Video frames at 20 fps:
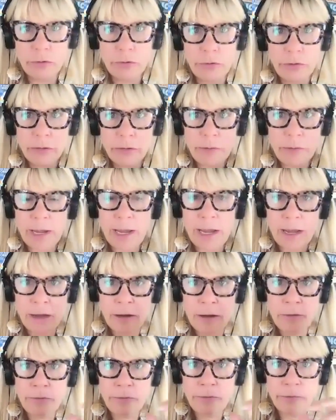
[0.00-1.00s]
Who do you
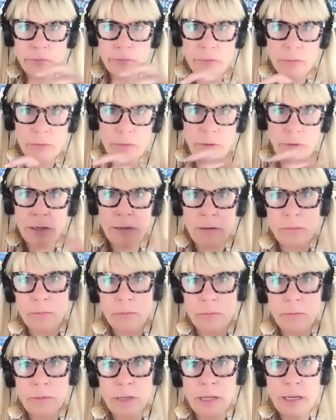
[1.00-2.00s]
have
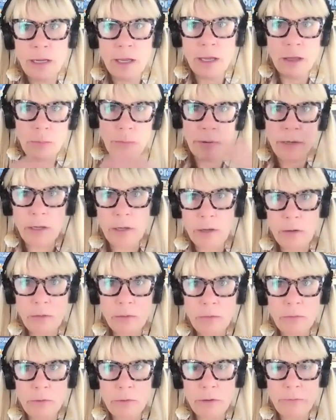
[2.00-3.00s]
in like helping you?